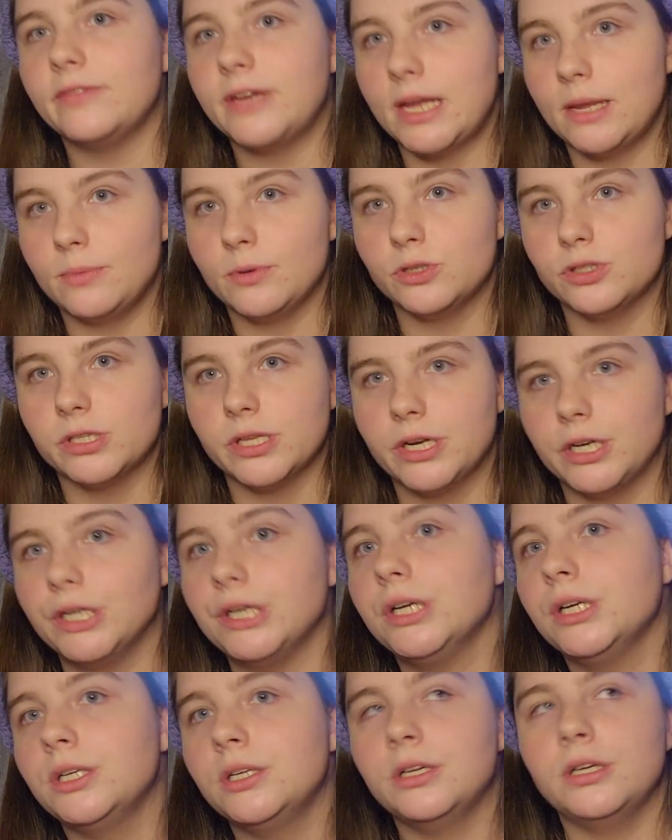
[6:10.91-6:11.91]
neighbors that are
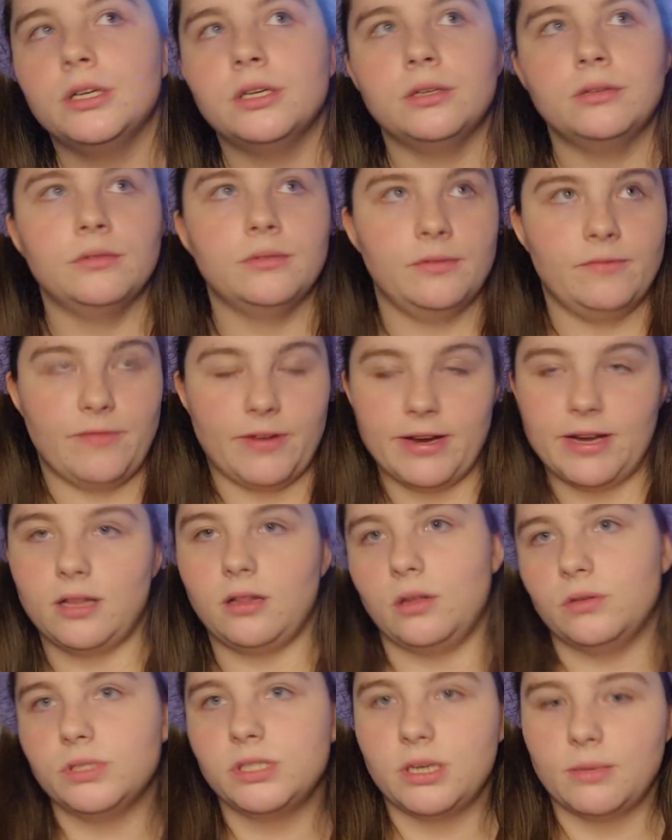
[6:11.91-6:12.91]
very
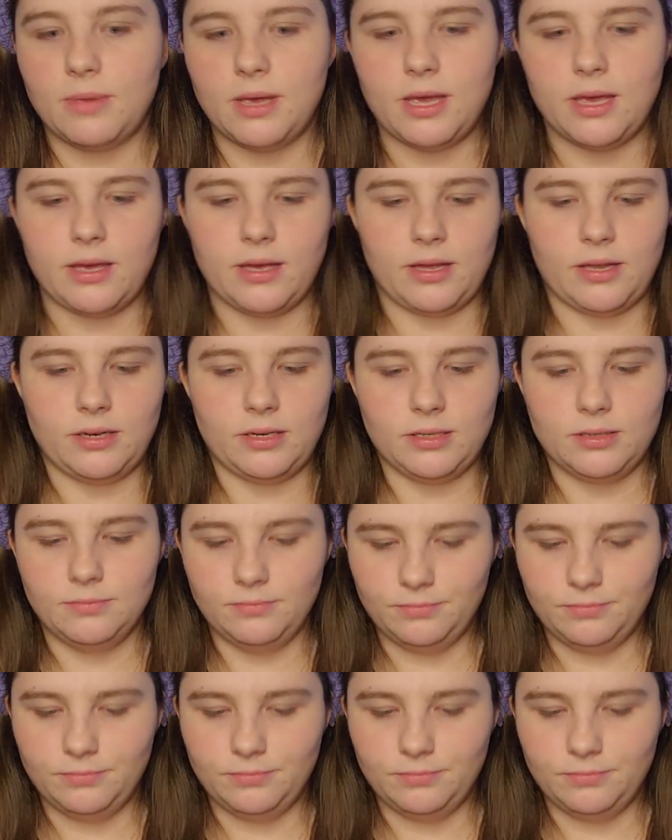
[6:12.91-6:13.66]
close to me, and